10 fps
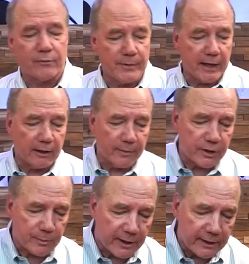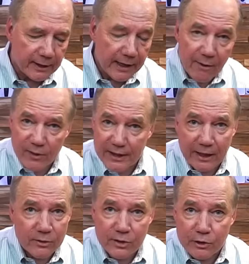from the elements, but everything
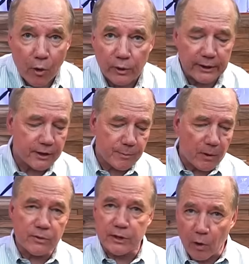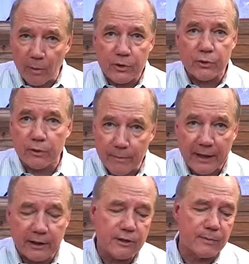else is totally exposed. The armature, the
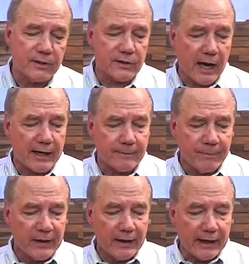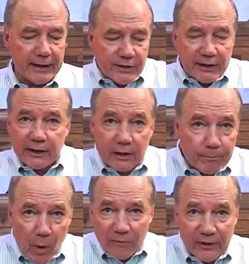mechanism inside, and it's like the
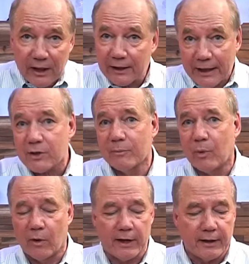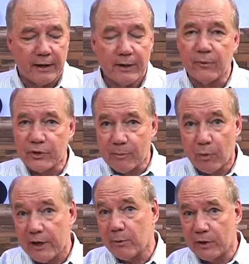perfect collection point for
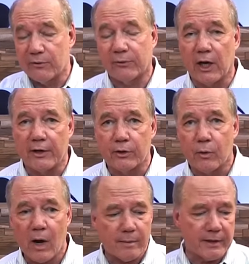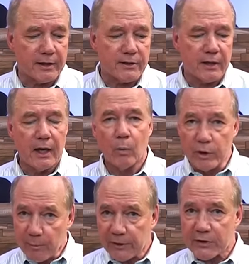debris when you're flying your quad, because when
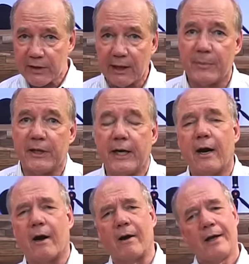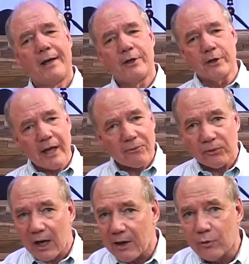you put this thing up in the air, you're not
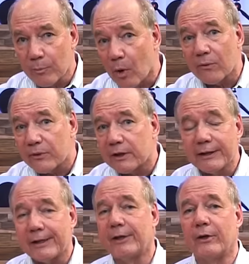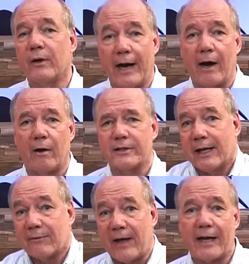flying through perfectly clear air. It's
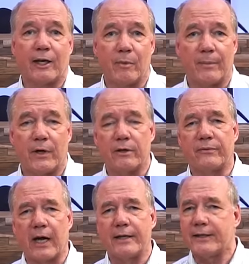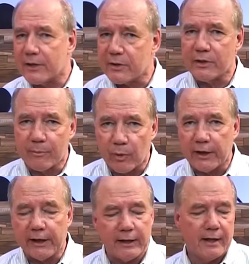not a vacuum up there. You've got dust and
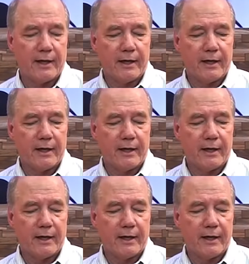debris.